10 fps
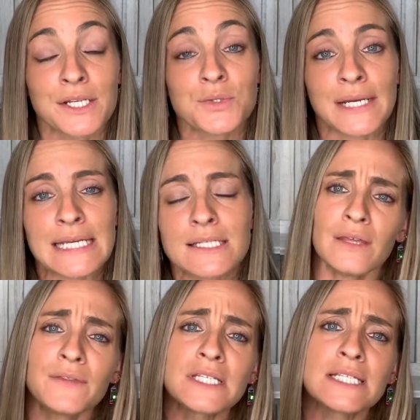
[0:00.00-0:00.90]
is raised
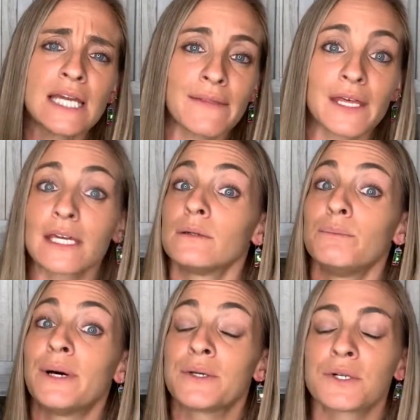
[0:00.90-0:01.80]
and the, and like
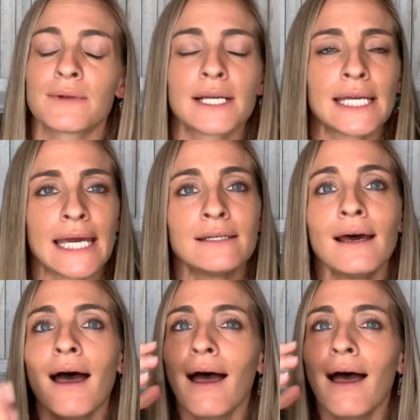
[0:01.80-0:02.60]
bells are rung again